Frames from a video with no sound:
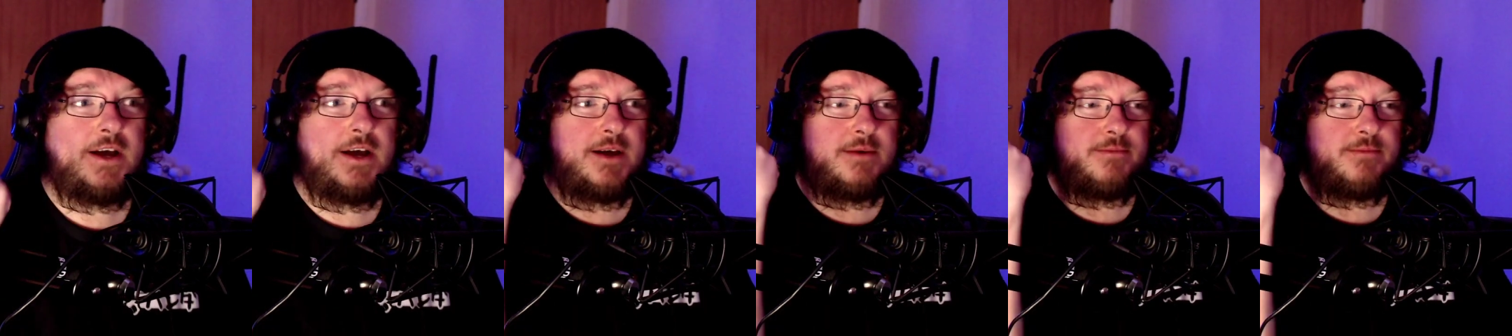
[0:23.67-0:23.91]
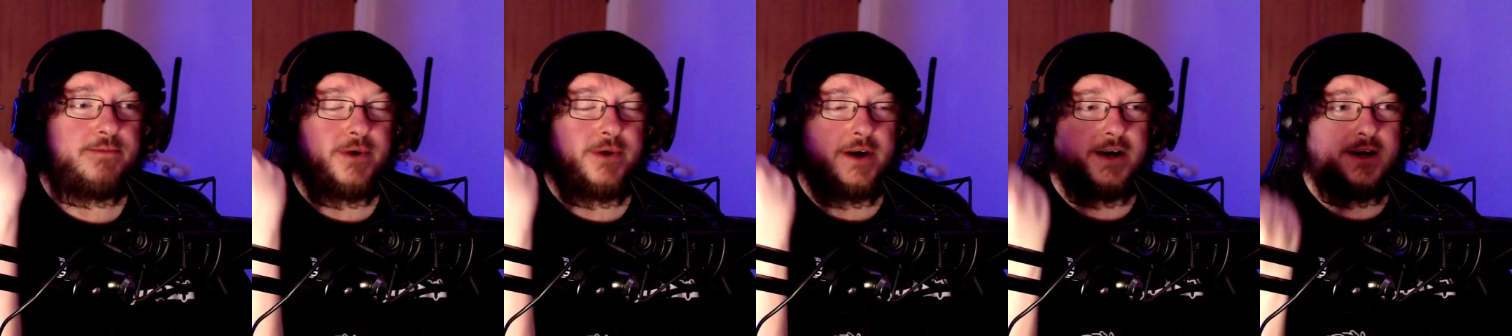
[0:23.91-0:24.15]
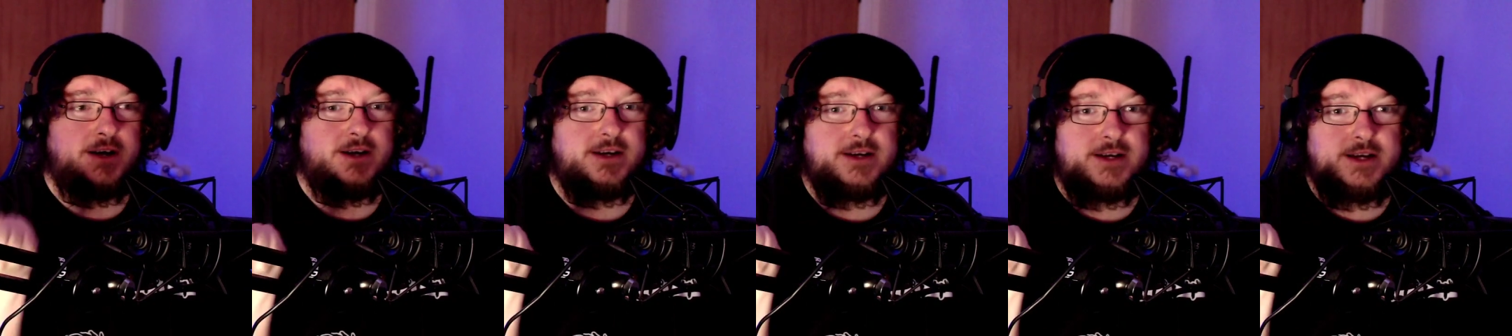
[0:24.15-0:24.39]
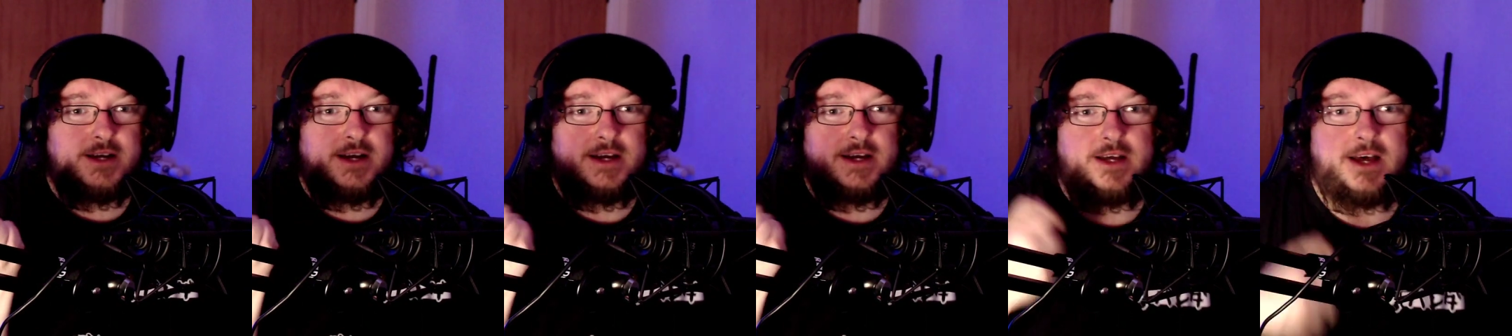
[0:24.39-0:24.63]
but
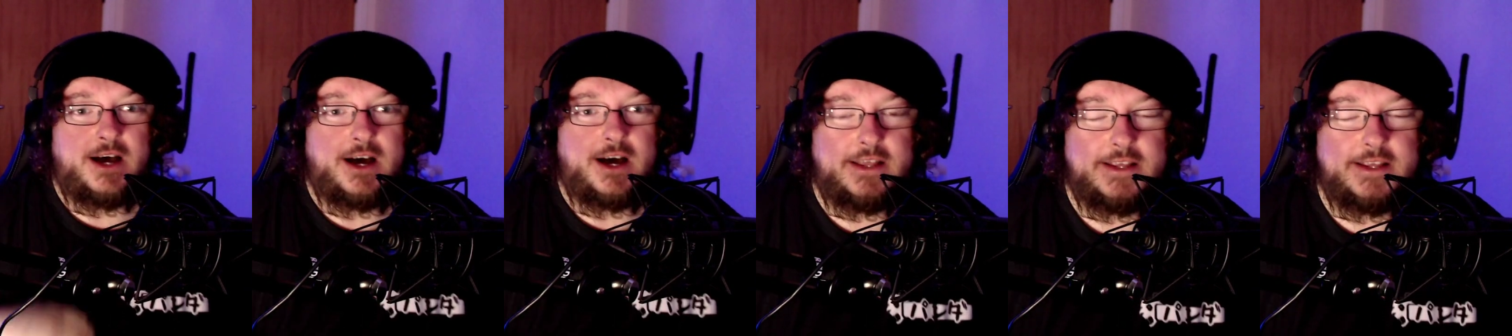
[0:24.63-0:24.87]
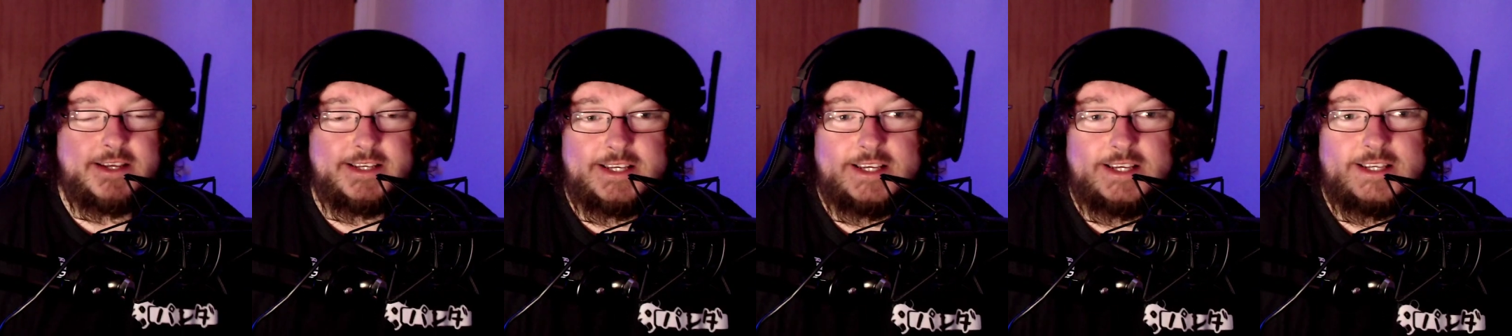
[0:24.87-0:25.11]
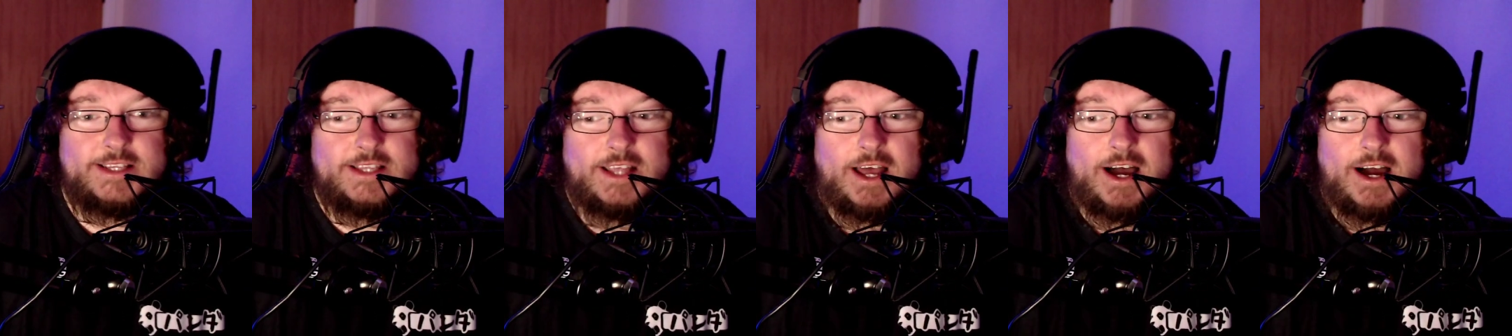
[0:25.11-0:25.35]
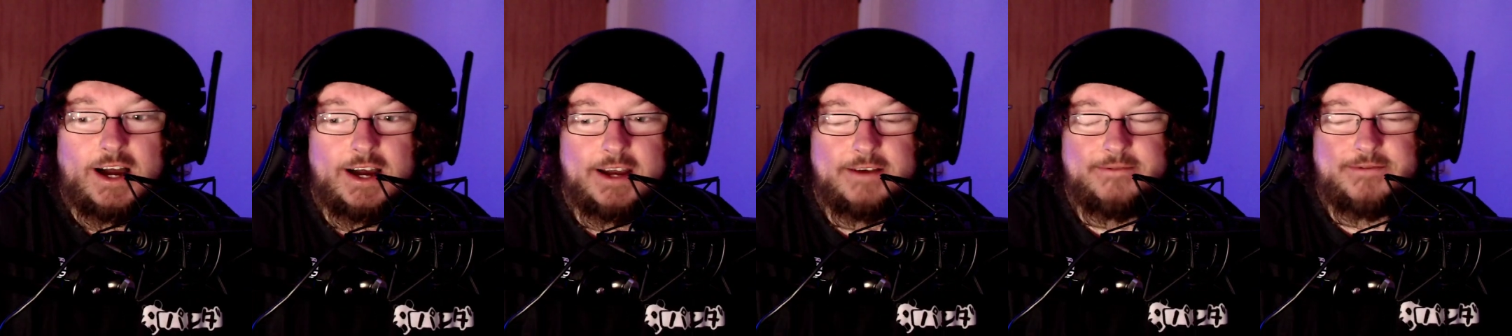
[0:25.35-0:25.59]
this is
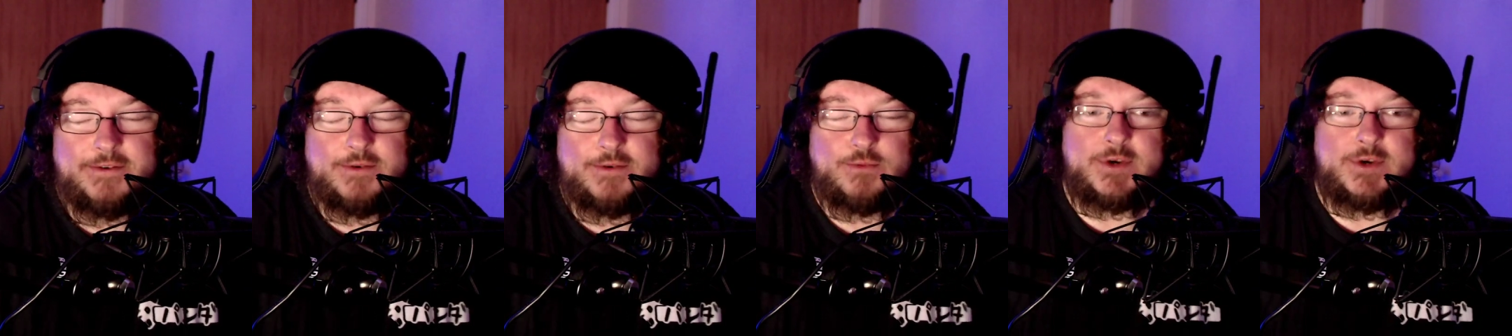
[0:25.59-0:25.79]
live.